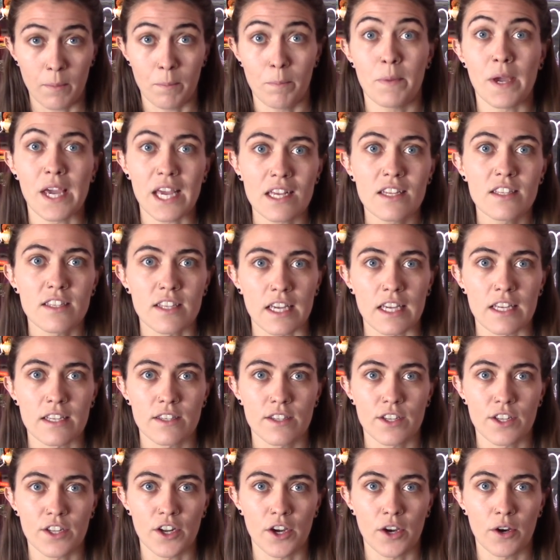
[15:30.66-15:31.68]

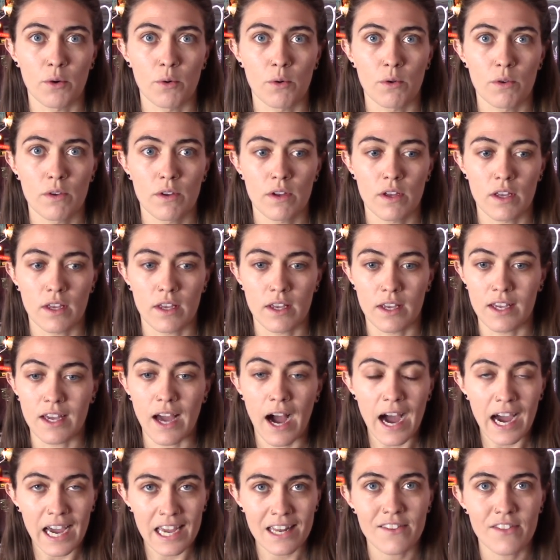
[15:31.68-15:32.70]
basis, you know,
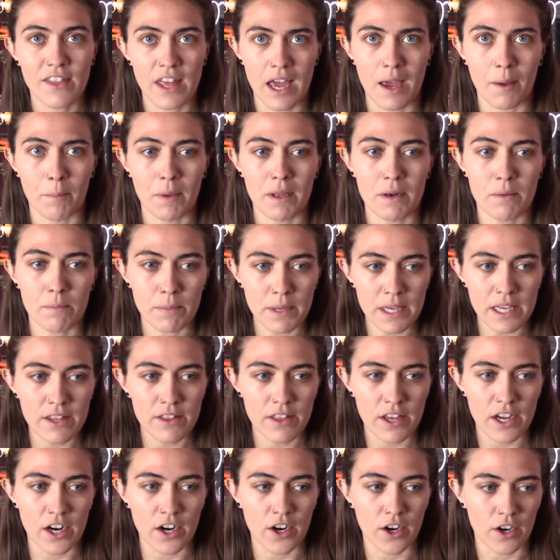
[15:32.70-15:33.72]
guide them and be
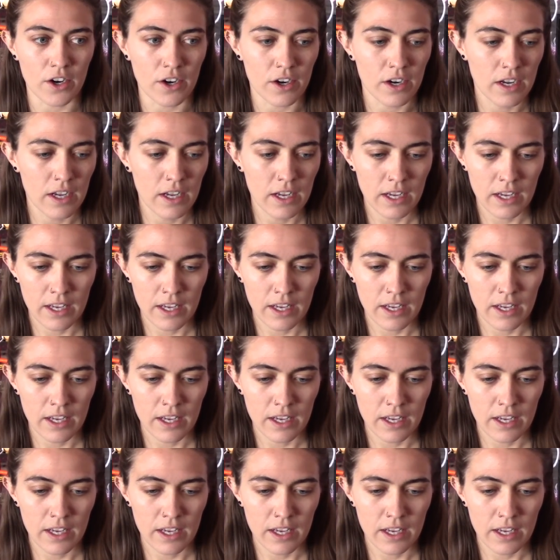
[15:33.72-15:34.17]
their,